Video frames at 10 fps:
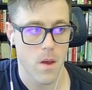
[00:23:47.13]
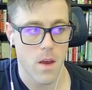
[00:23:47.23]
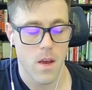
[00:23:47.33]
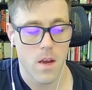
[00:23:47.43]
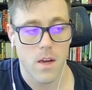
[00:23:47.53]

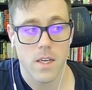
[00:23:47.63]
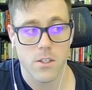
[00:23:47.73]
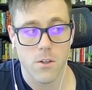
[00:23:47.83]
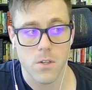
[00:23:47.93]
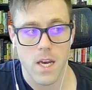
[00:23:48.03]
And so
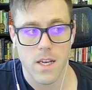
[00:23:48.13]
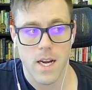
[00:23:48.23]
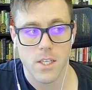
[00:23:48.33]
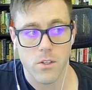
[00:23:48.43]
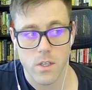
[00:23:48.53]
again, I just
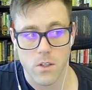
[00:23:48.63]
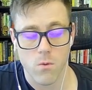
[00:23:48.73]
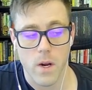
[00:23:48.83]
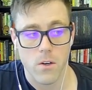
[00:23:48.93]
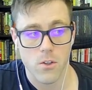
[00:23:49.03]
click the
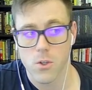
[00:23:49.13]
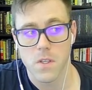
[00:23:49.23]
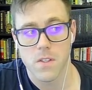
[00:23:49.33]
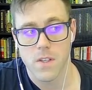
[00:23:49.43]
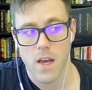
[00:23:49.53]
record choice
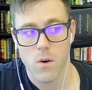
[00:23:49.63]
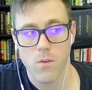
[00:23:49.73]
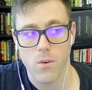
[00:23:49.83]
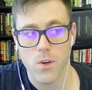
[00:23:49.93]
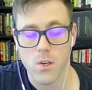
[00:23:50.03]
set over
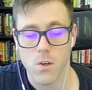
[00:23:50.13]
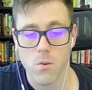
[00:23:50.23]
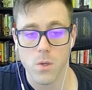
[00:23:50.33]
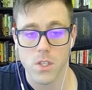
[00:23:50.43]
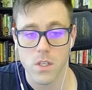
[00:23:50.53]
here, which
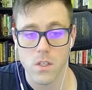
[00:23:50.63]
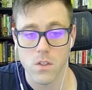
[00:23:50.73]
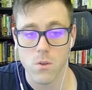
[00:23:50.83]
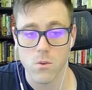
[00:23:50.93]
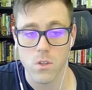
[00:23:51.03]
is
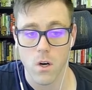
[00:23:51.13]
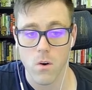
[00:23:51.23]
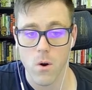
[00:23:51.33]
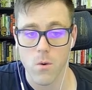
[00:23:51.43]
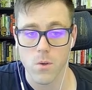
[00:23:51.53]
used in our
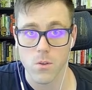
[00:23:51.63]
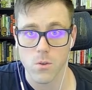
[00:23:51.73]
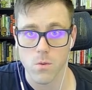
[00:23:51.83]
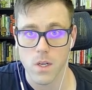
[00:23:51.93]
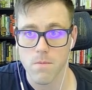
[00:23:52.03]
owner
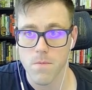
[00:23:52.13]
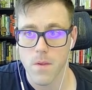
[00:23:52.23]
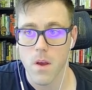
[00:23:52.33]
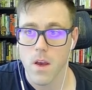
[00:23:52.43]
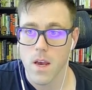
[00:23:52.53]
screen. And